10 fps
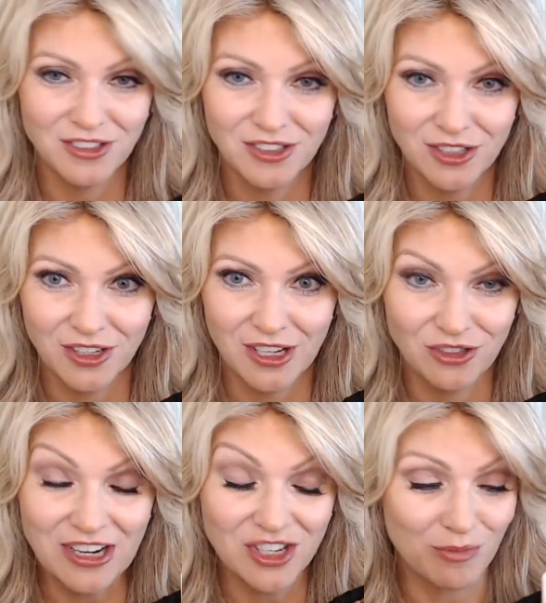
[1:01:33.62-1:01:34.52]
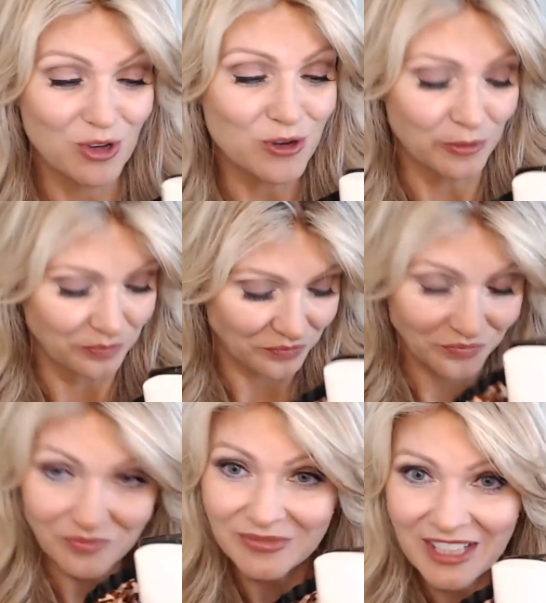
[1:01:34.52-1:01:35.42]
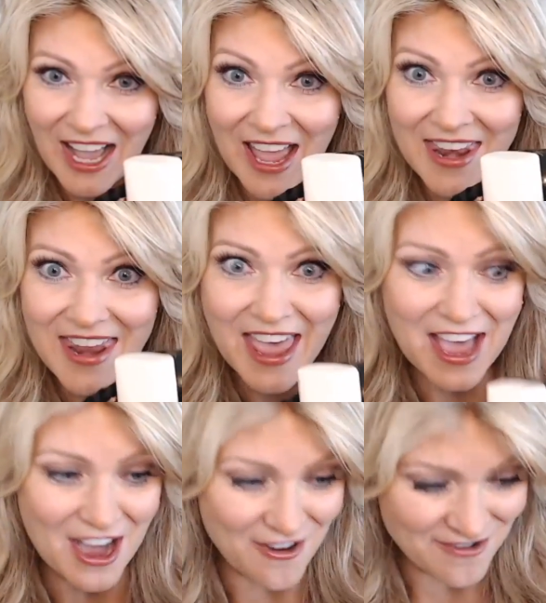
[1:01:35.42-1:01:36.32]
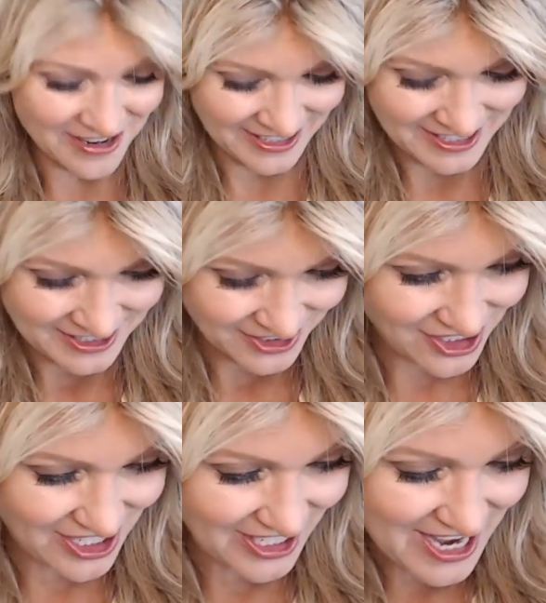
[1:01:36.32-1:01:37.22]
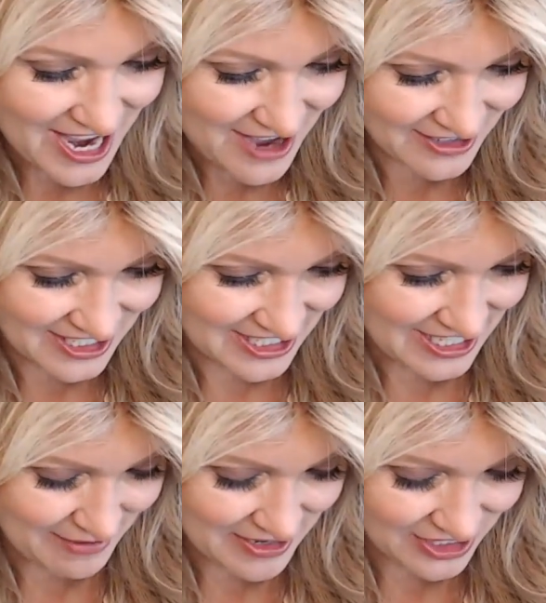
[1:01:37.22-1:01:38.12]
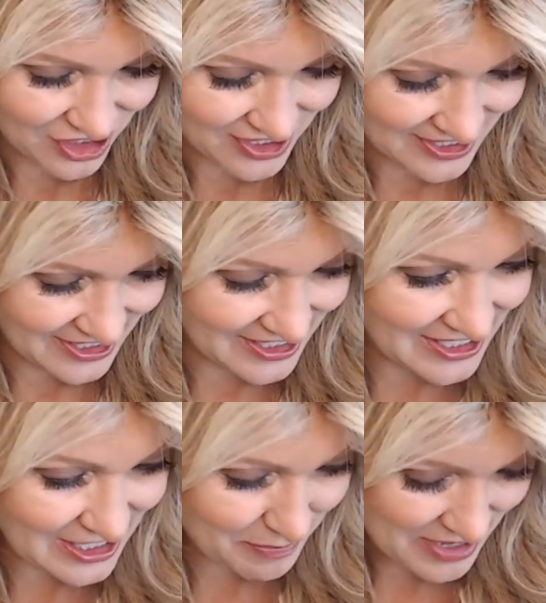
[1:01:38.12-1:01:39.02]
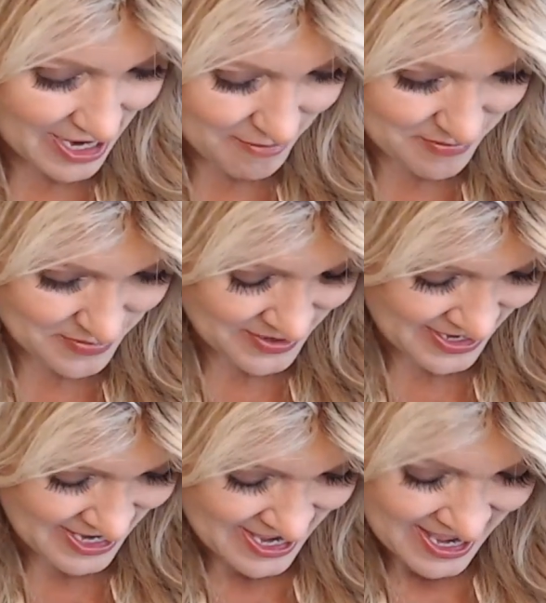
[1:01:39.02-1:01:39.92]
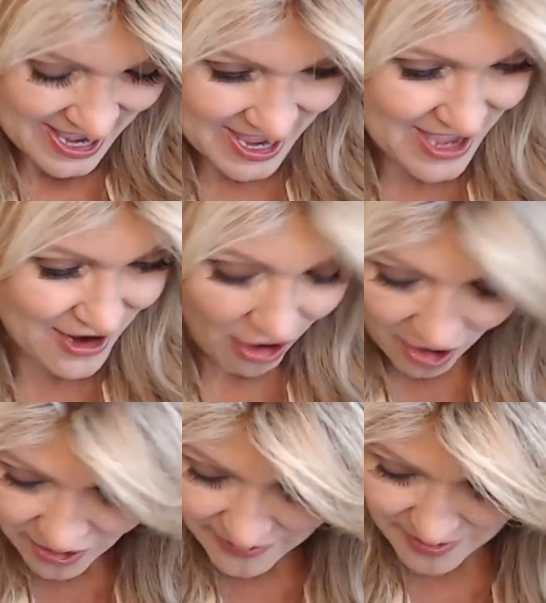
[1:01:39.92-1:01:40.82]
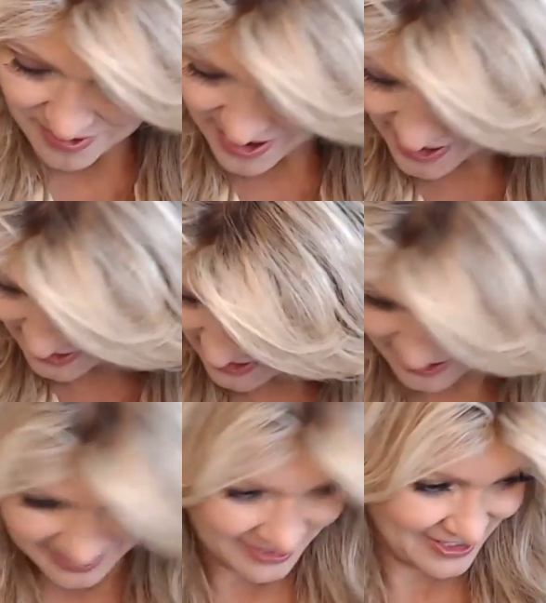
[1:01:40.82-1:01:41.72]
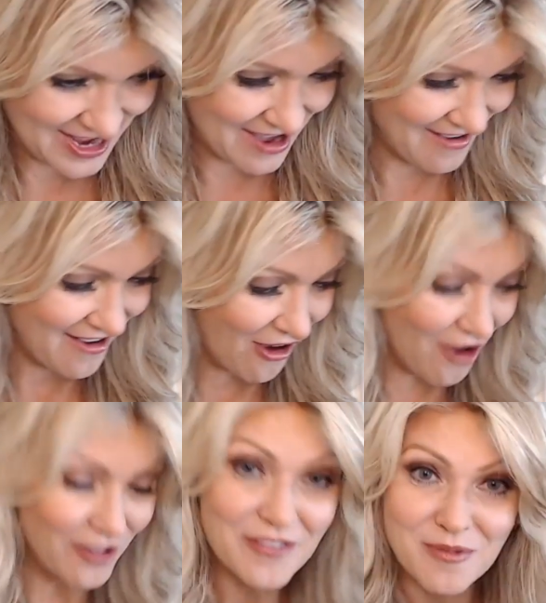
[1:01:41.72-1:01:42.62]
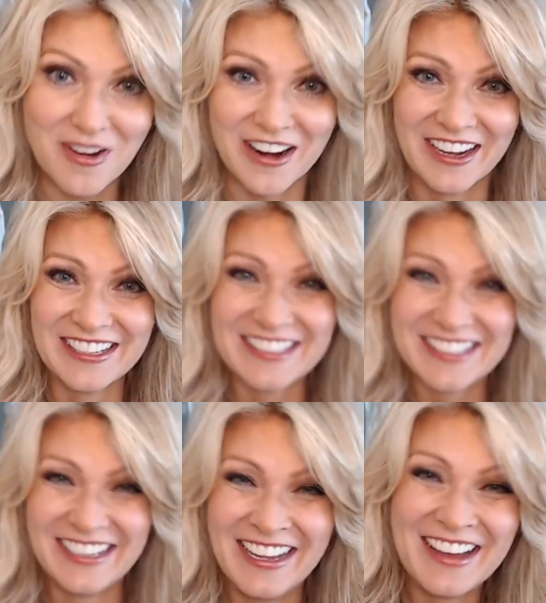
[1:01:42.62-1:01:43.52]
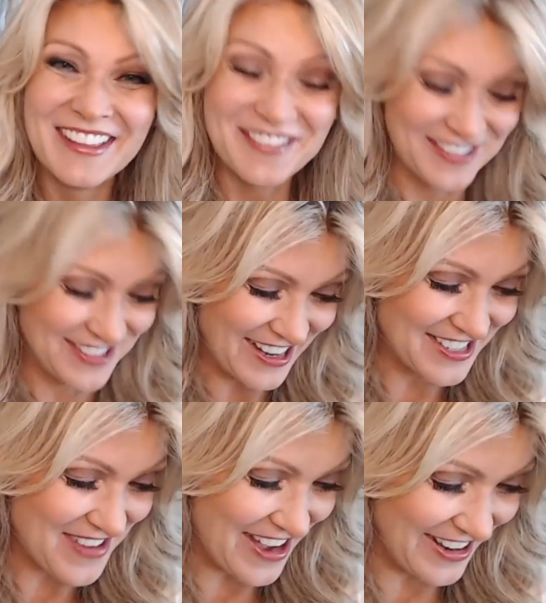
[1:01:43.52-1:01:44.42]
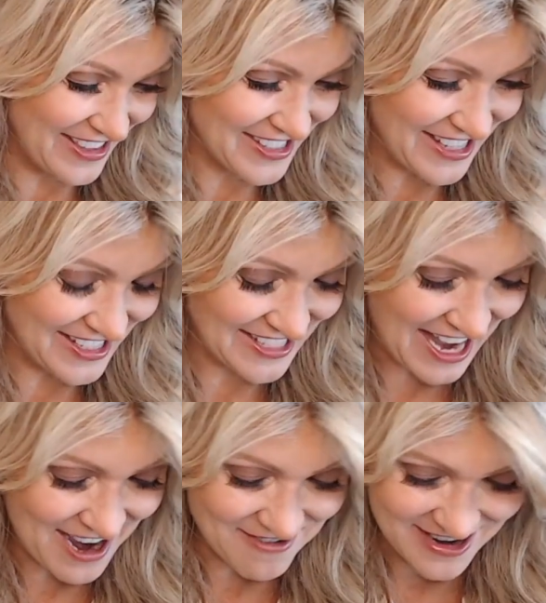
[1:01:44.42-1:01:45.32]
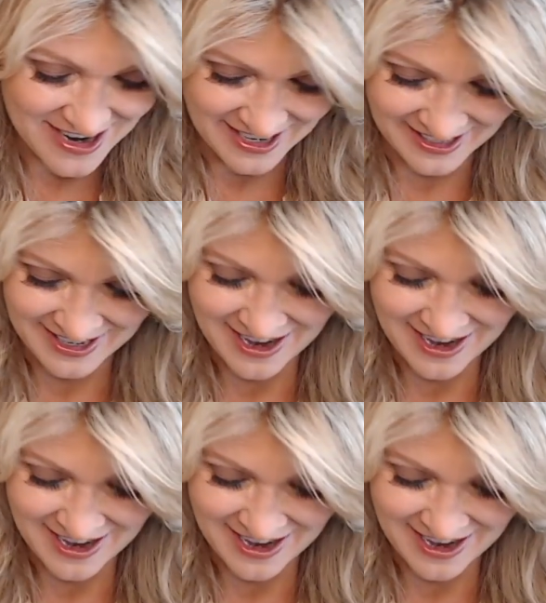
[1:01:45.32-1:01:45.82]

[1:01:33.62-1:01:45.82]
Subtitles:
dry shampoo. And now, check it out. I'm gonna just zip it up. And all of the products that we've talked about in this last hour